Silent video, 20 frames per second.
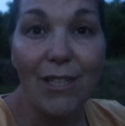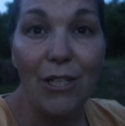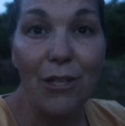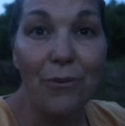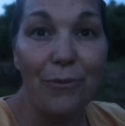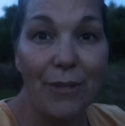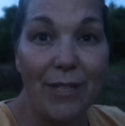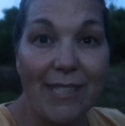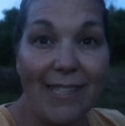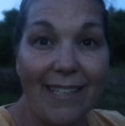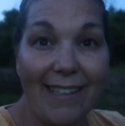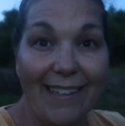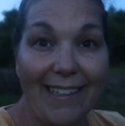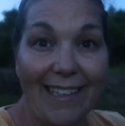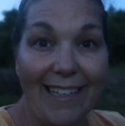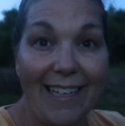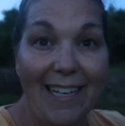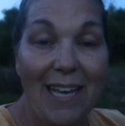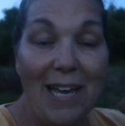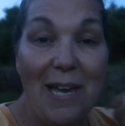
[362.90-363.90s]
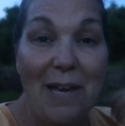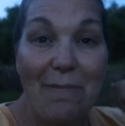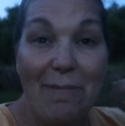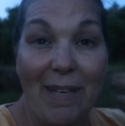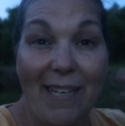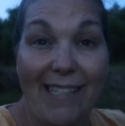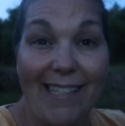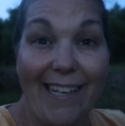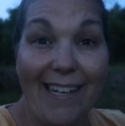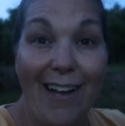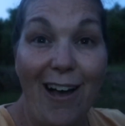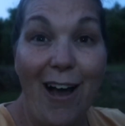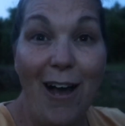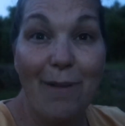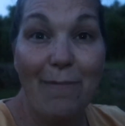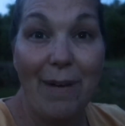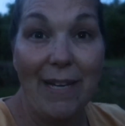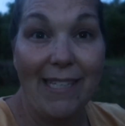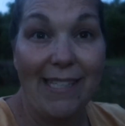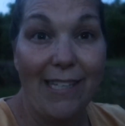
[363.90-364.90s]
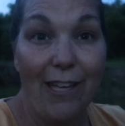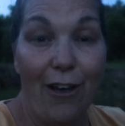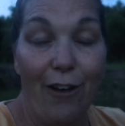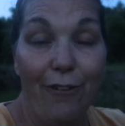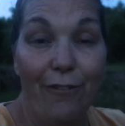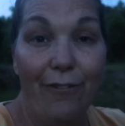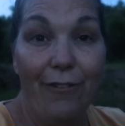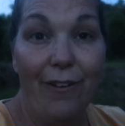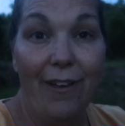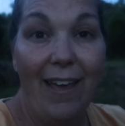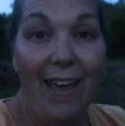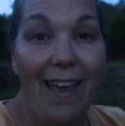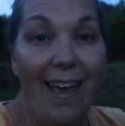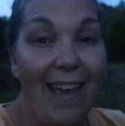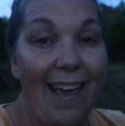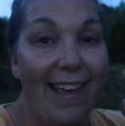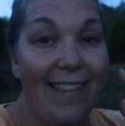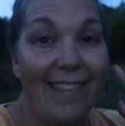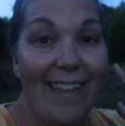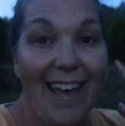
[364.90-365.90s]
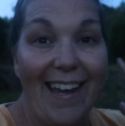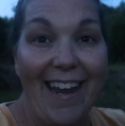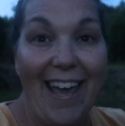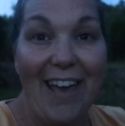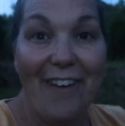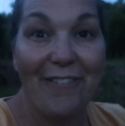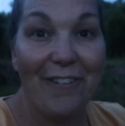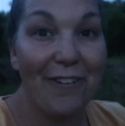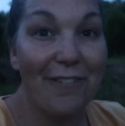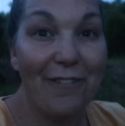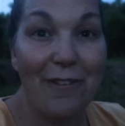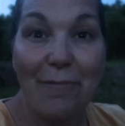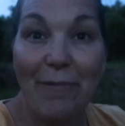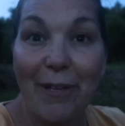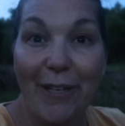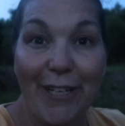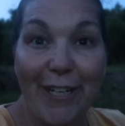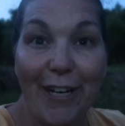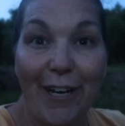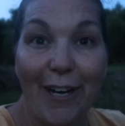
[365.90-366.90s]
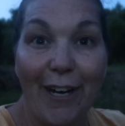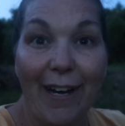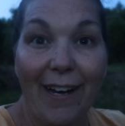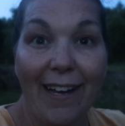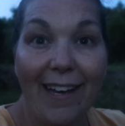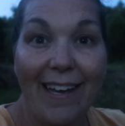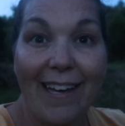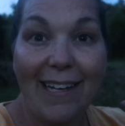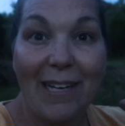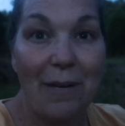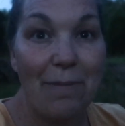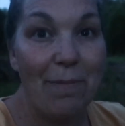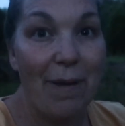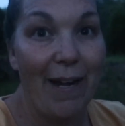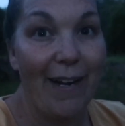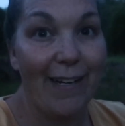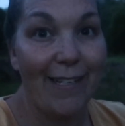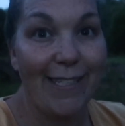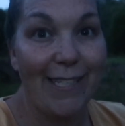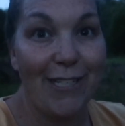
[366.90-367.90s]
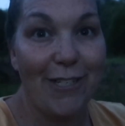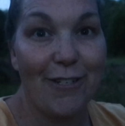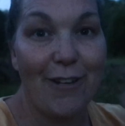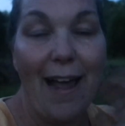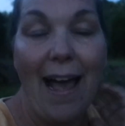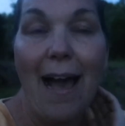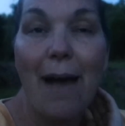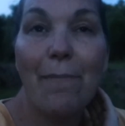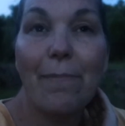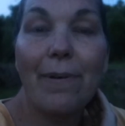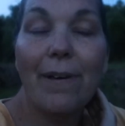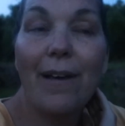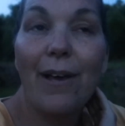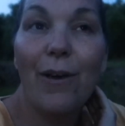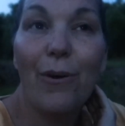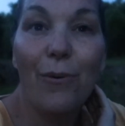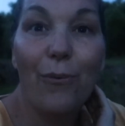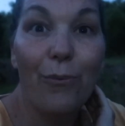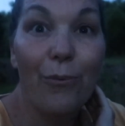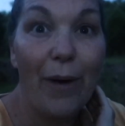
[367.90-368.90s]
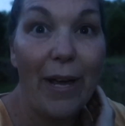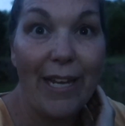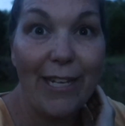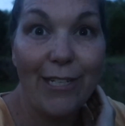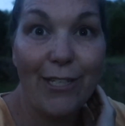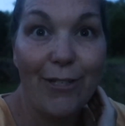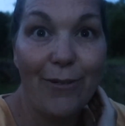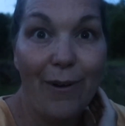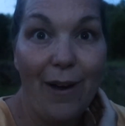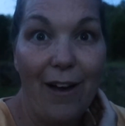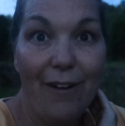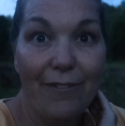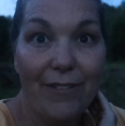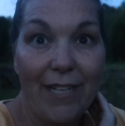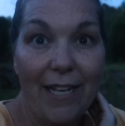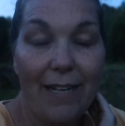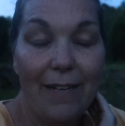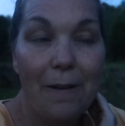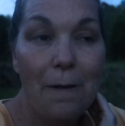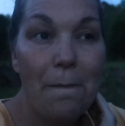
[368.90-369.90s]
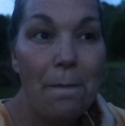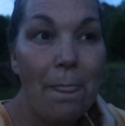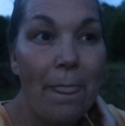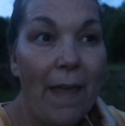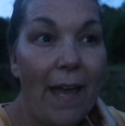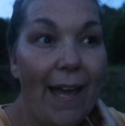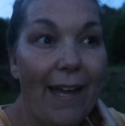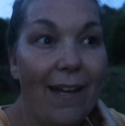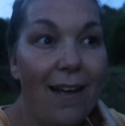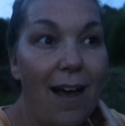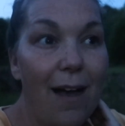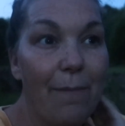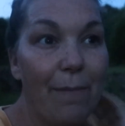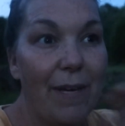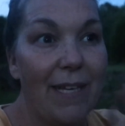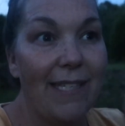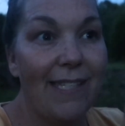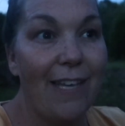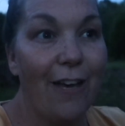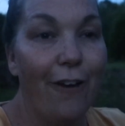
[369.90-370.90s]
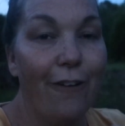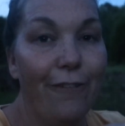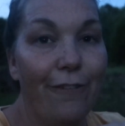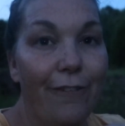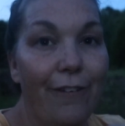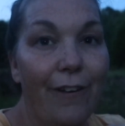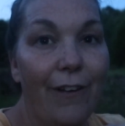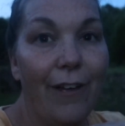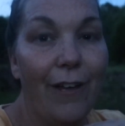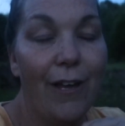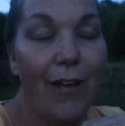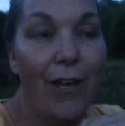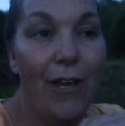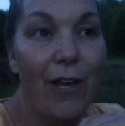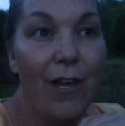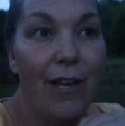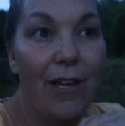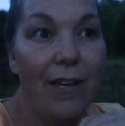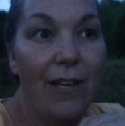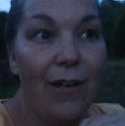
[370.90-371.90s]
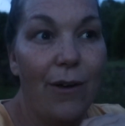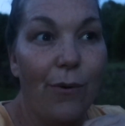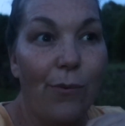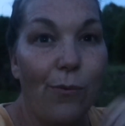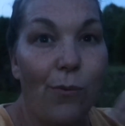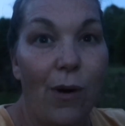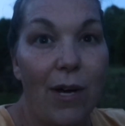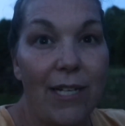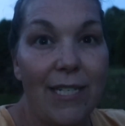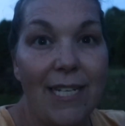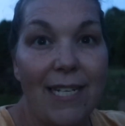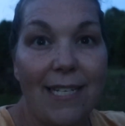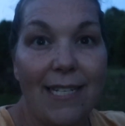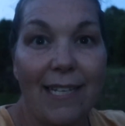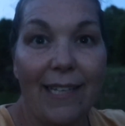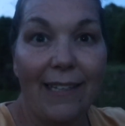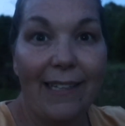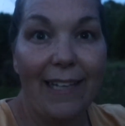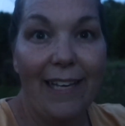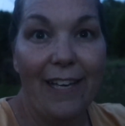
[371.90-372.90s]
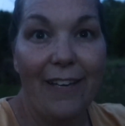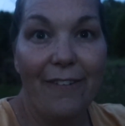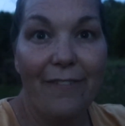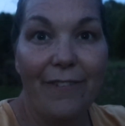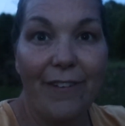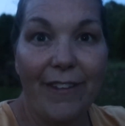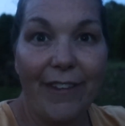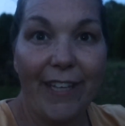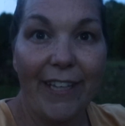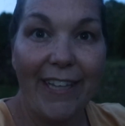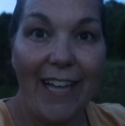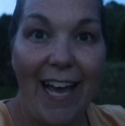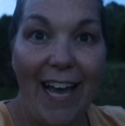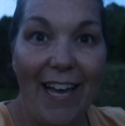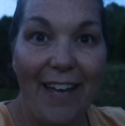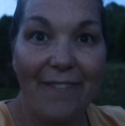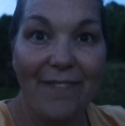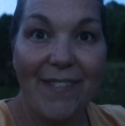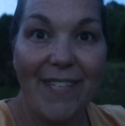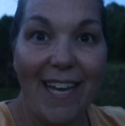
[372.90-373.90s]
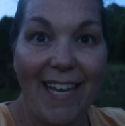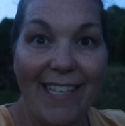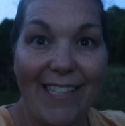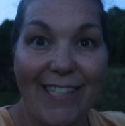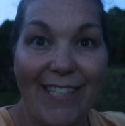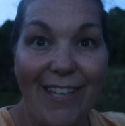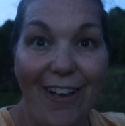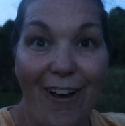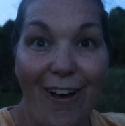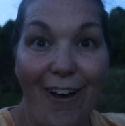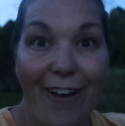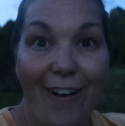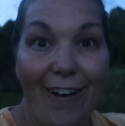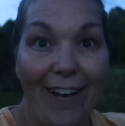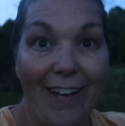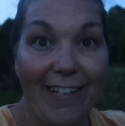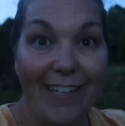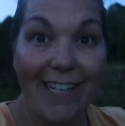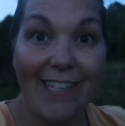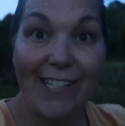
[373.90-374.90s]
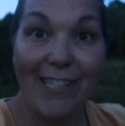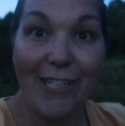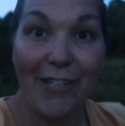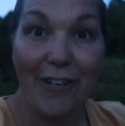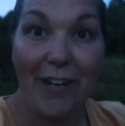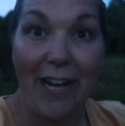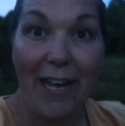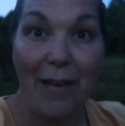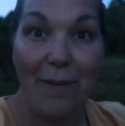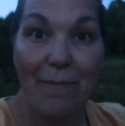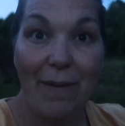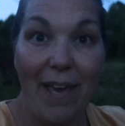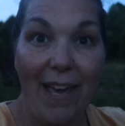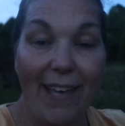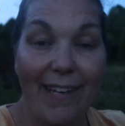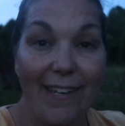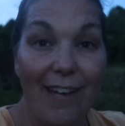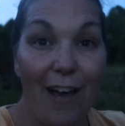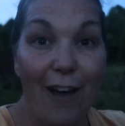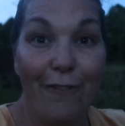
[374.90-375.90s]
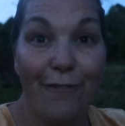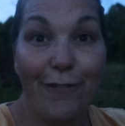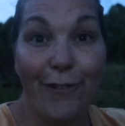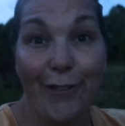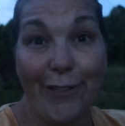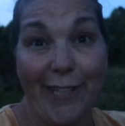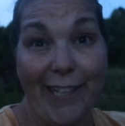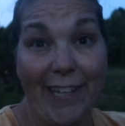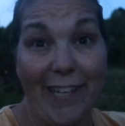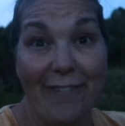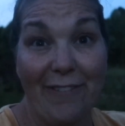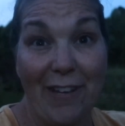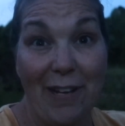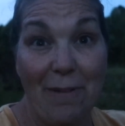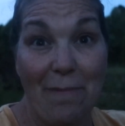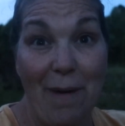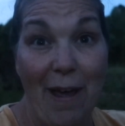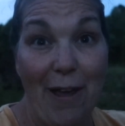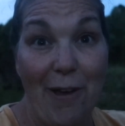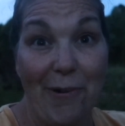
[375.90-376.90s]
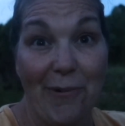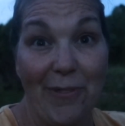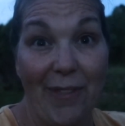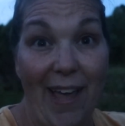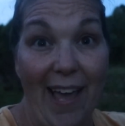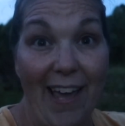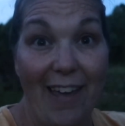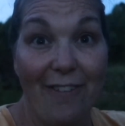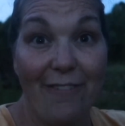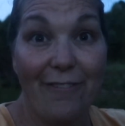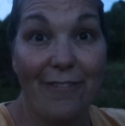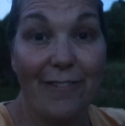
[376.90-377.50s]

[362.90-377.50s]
recently because I caught myself in that ever familiar comparison trap way too often. I caught myself wanting to live the lives I saw on Instagram and not fully living my own life,